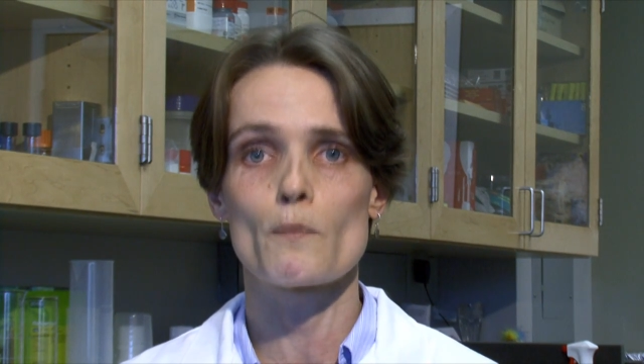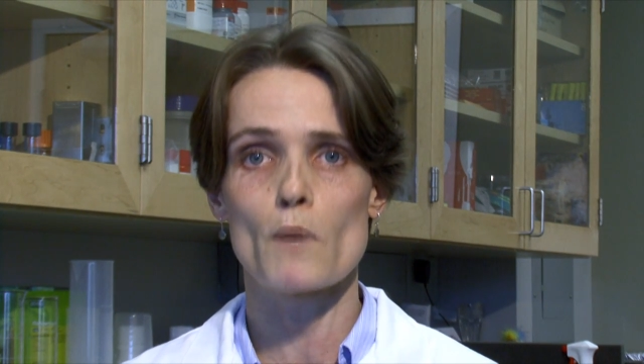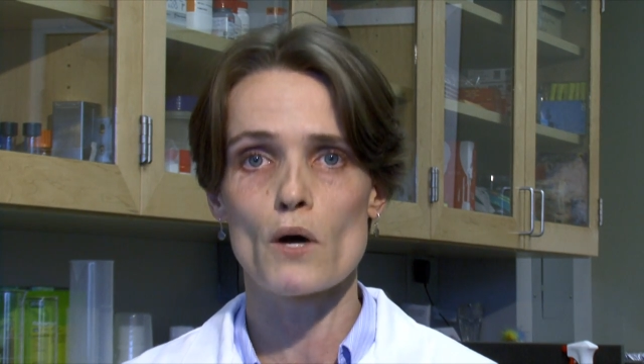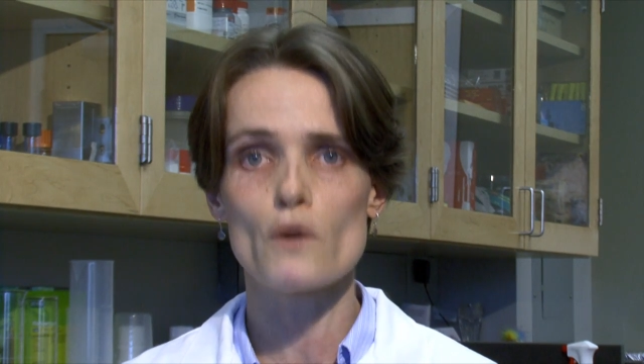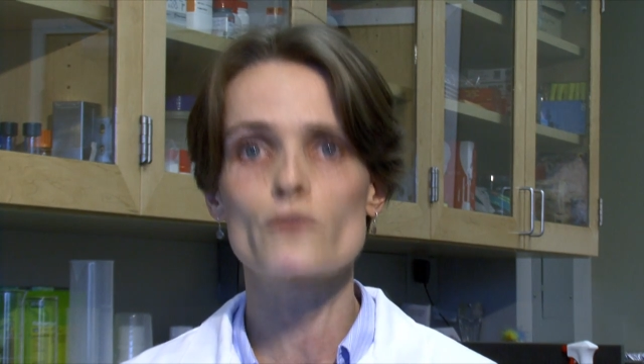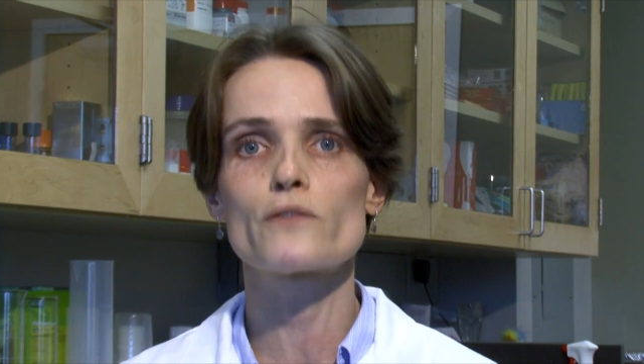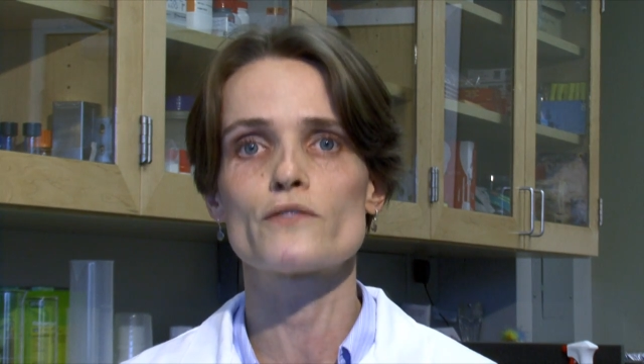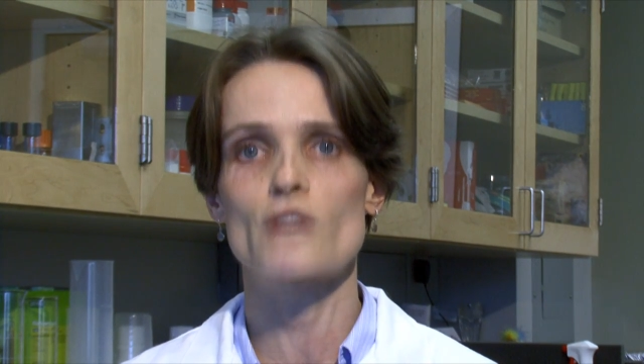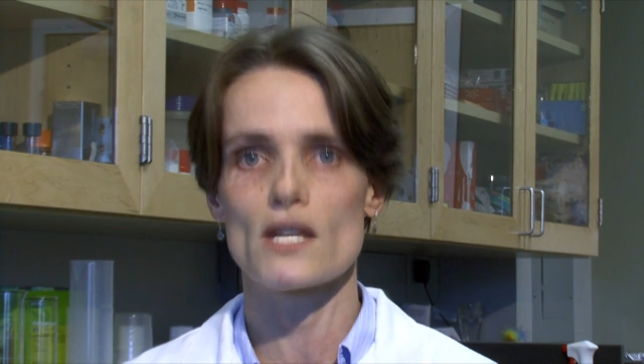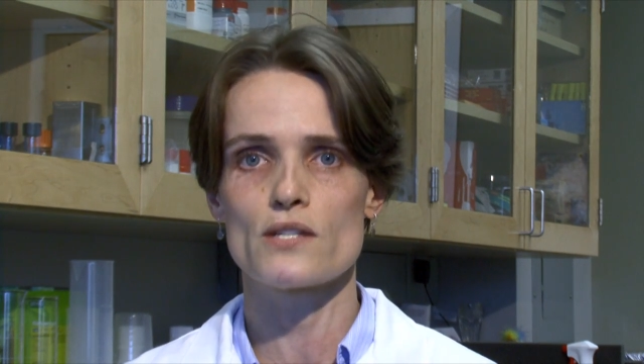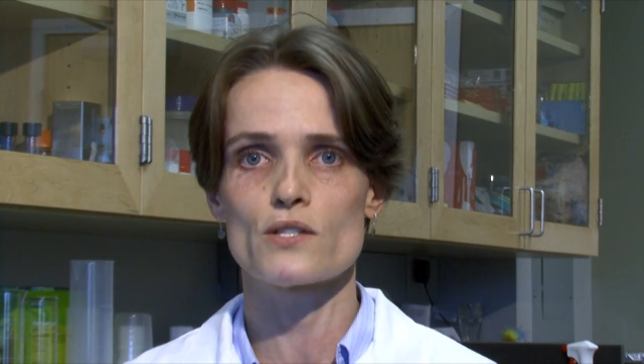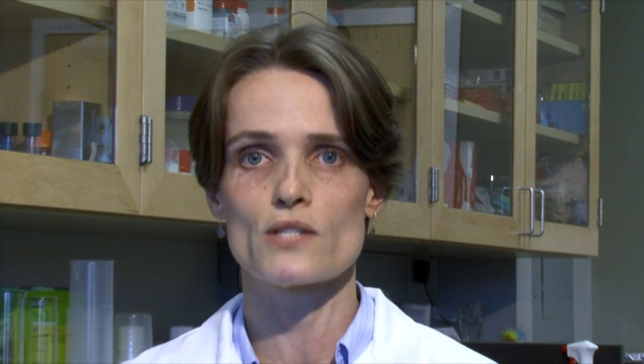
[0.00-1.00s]
both
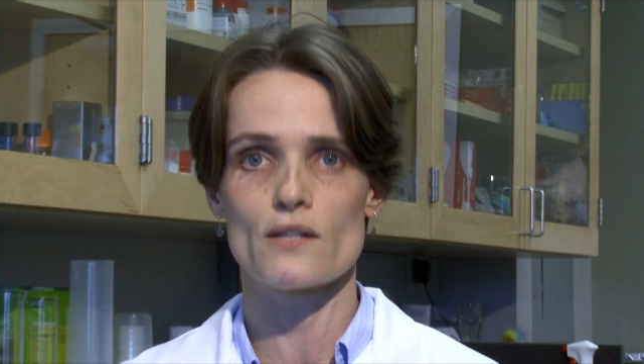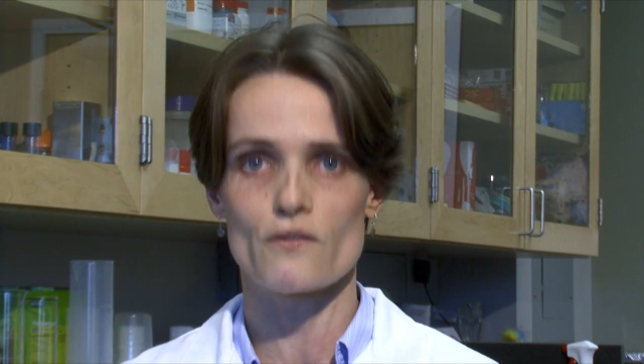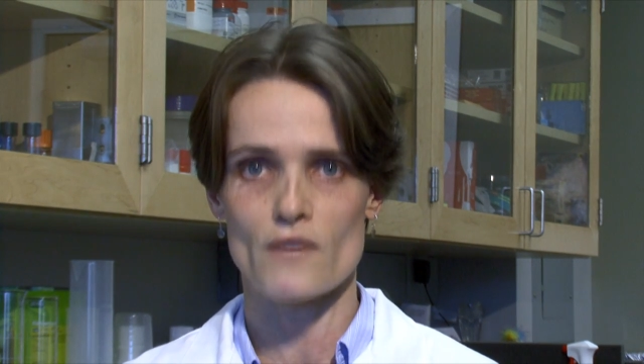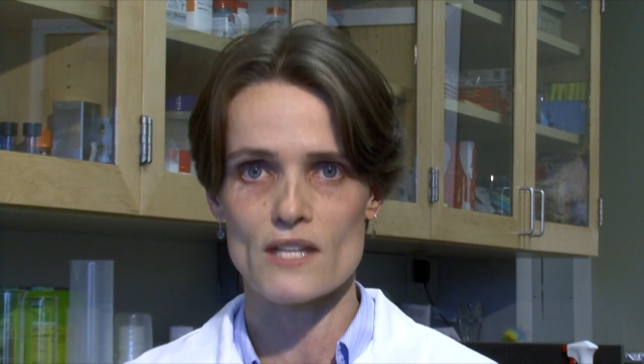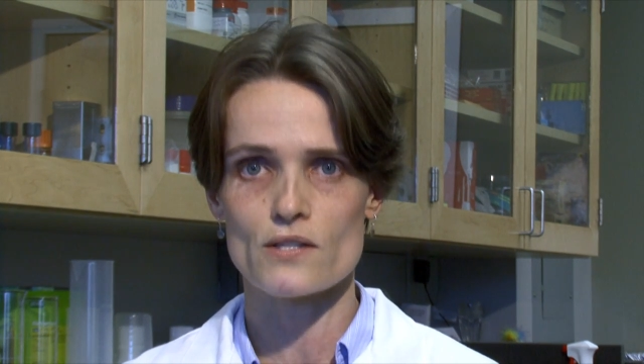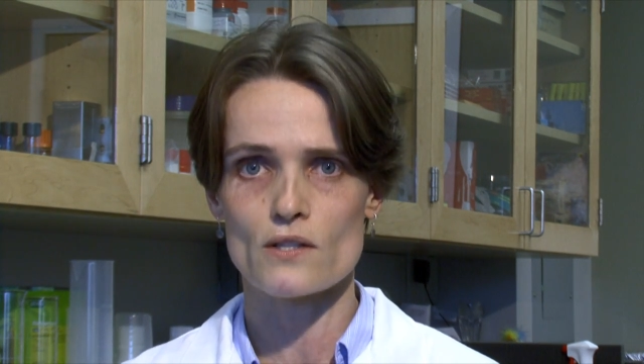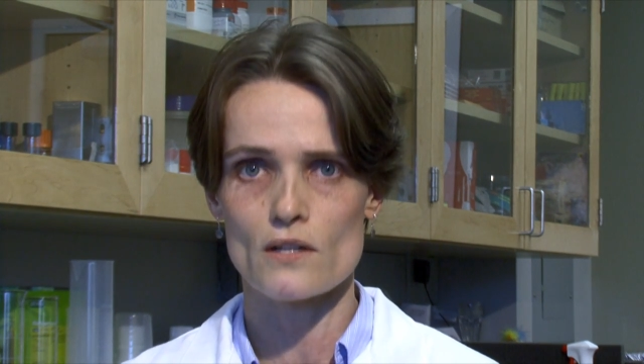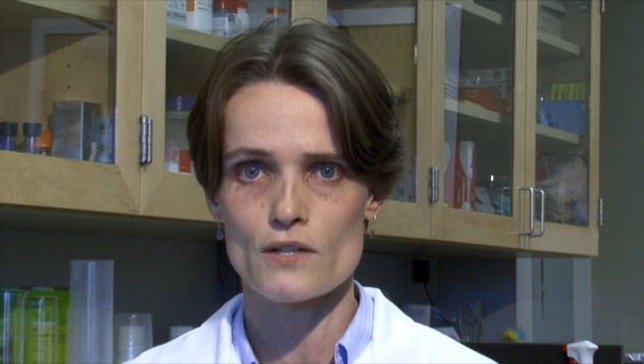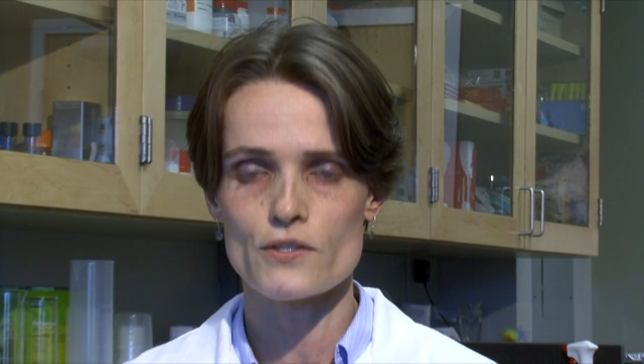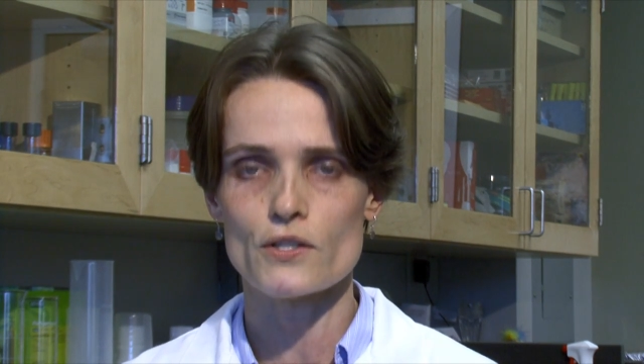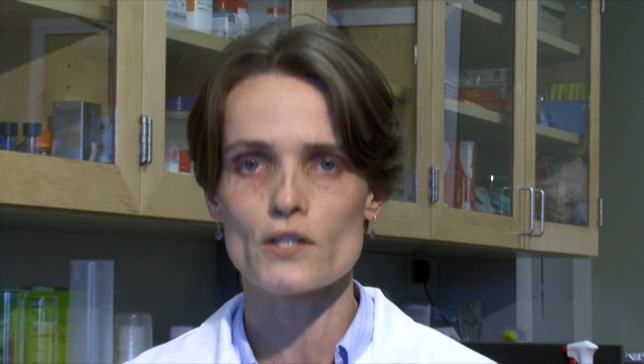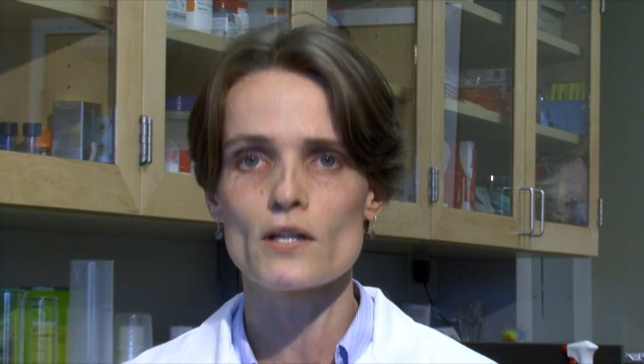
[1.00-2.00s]
changes in the
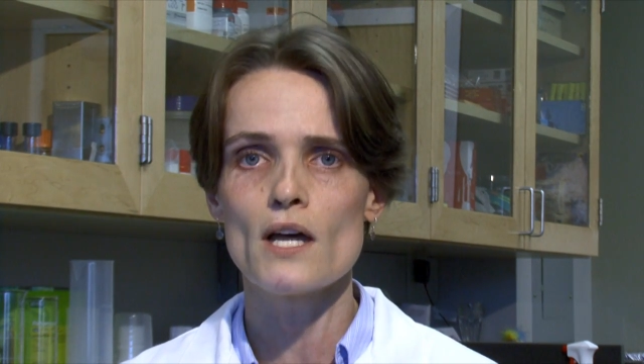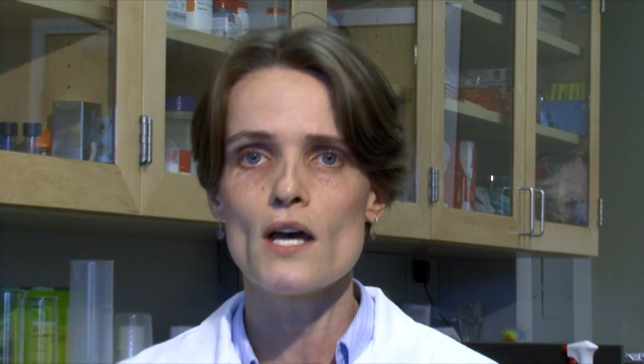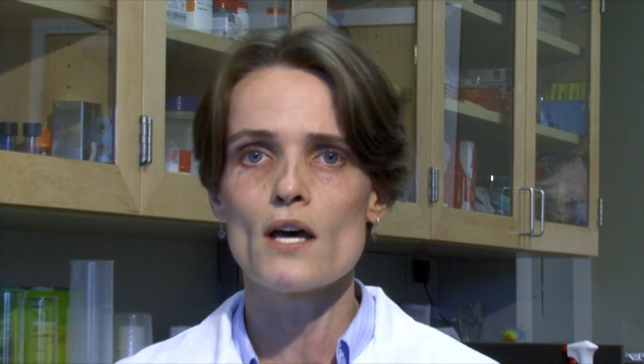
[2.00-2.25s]
vasculature,